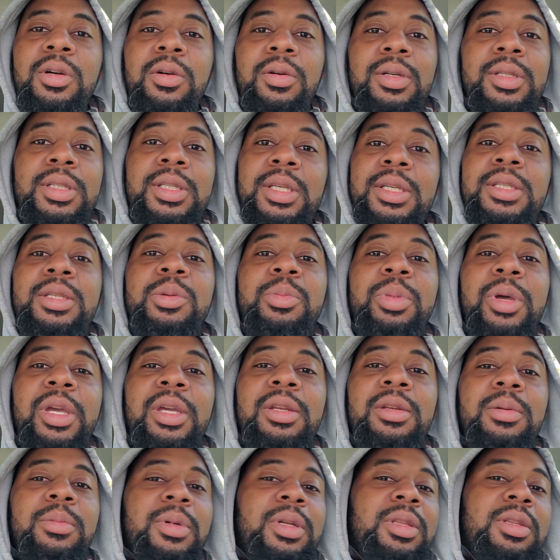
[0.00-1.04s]
or
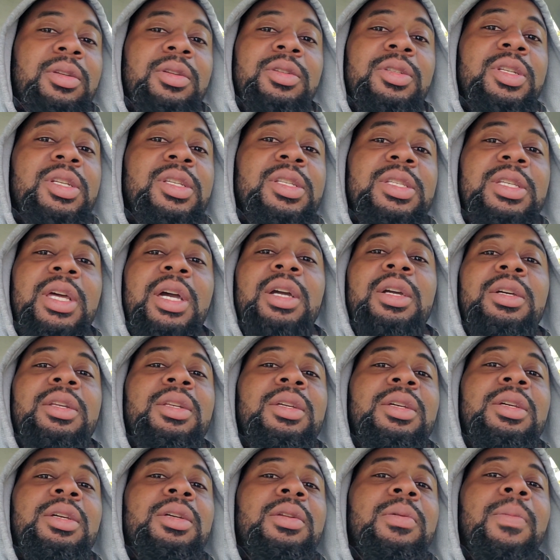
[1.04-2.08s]
anticipating them, and you're just not
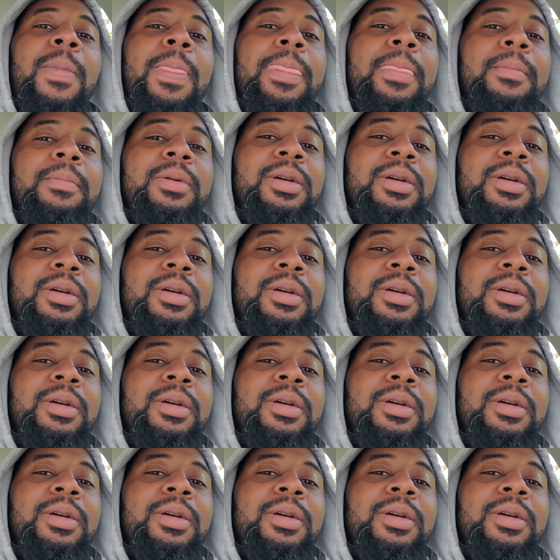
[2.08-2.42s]
going to get them.